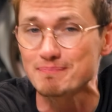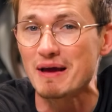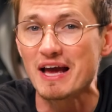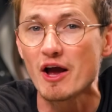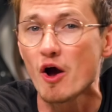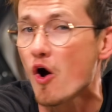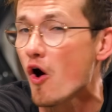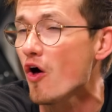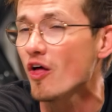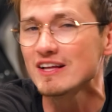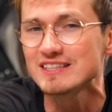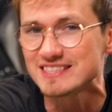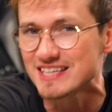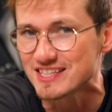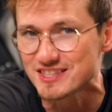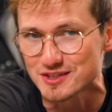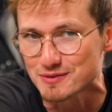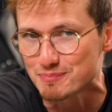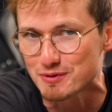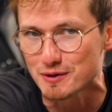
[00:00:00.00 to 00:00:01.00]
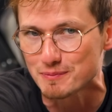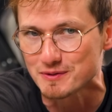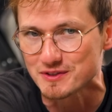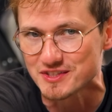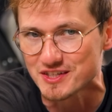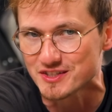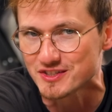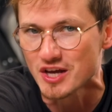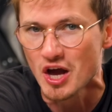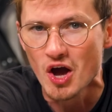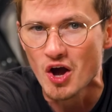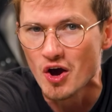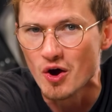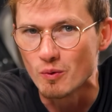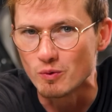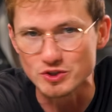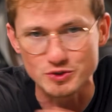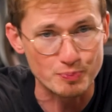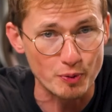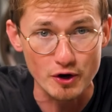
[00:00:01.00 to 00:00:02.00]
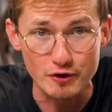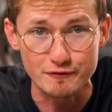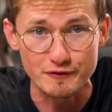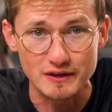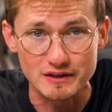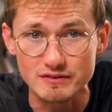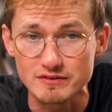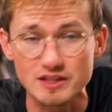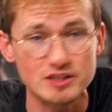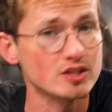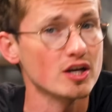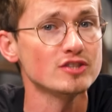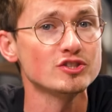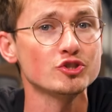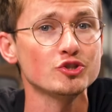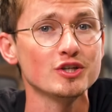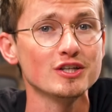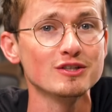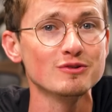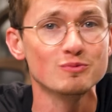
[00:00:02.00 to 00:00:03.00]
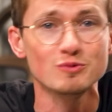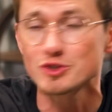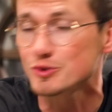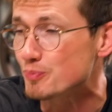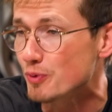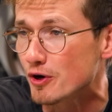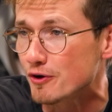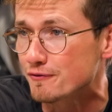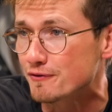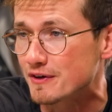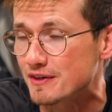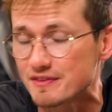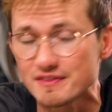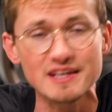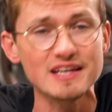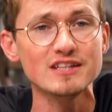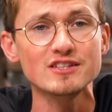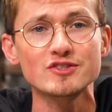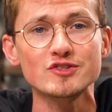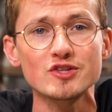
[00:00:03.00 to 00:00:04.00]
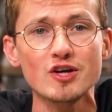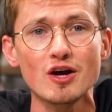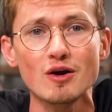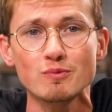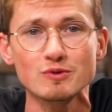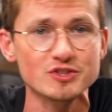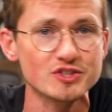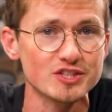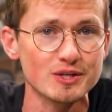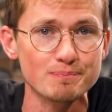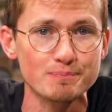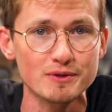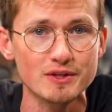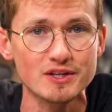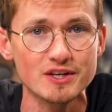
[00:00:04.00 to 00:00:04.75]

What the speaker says: by all intents and purposes was perfect. The touchscreen was perfect, the install was simple